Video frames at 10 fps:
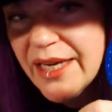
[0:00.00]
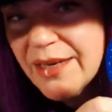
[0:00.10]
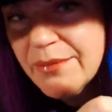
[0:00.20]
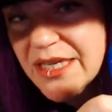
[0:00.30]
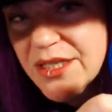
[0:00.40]

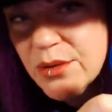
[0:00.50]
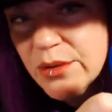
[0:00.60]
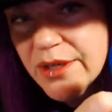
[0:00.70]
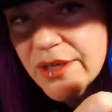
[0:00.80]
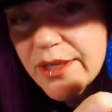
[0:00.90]
in my
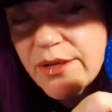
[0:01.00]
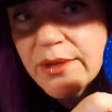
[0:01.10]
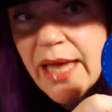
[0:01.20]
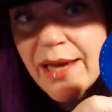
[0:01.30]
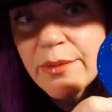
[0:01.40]
store that you
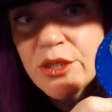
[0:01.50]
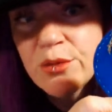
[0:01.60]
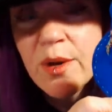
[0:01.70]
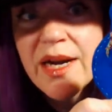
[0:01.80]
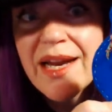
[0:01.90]
like, but you
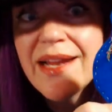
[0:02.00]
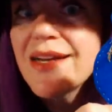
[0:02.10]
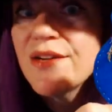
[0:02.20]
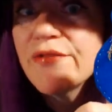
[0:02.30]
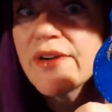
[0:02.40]
want it in
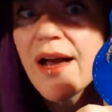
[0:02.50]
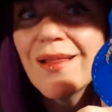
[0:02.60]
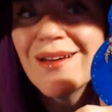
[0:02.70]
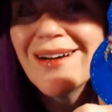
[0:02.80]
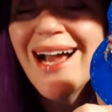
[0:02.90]
a different color,